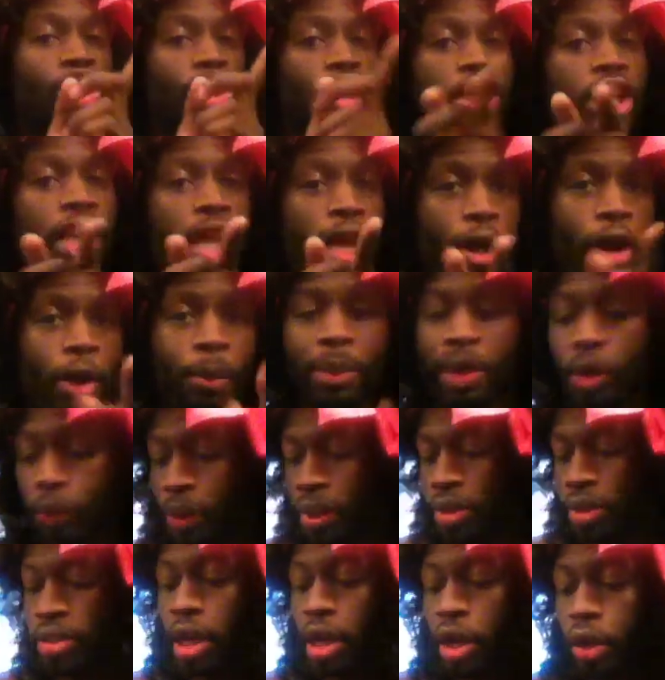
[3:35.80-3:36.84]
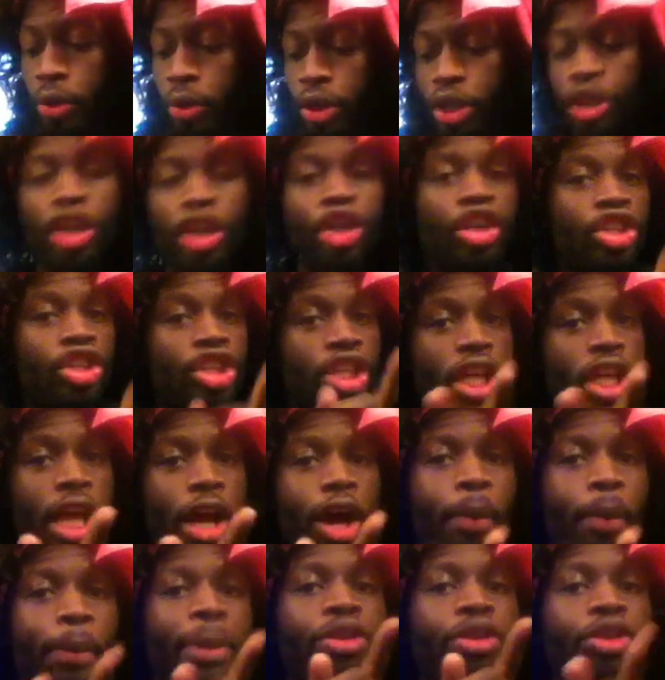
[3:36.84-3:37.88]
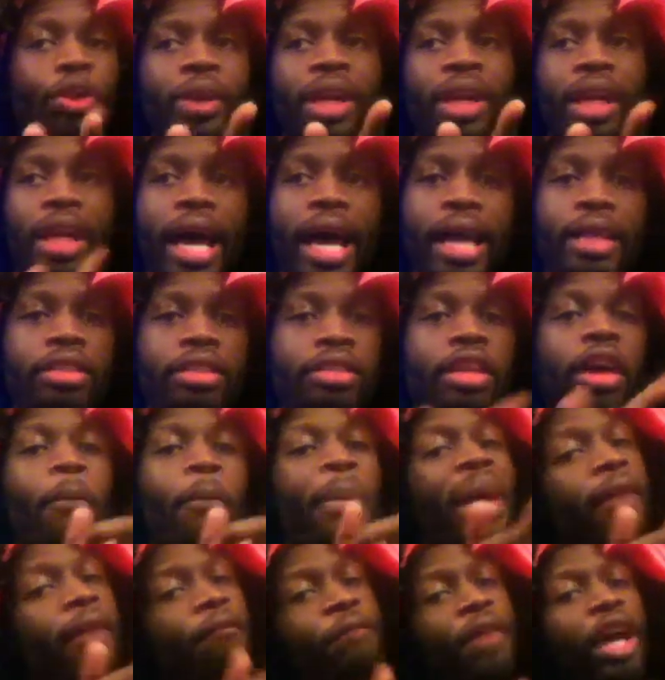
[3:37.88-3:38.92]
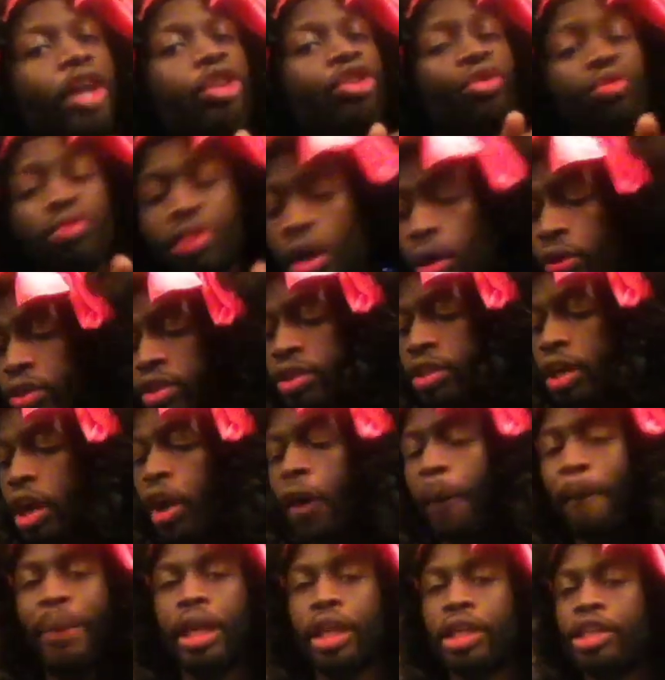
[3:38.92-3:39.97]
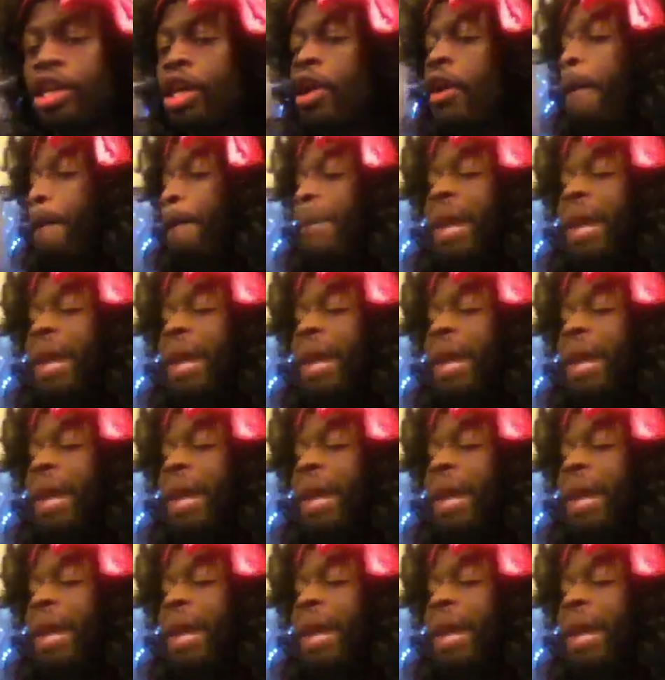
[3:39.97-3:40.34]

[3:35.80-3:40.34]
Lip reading: She helped me with Tony. She helped me through with a lot of stuff. Matter of fact, you know the song, bitch.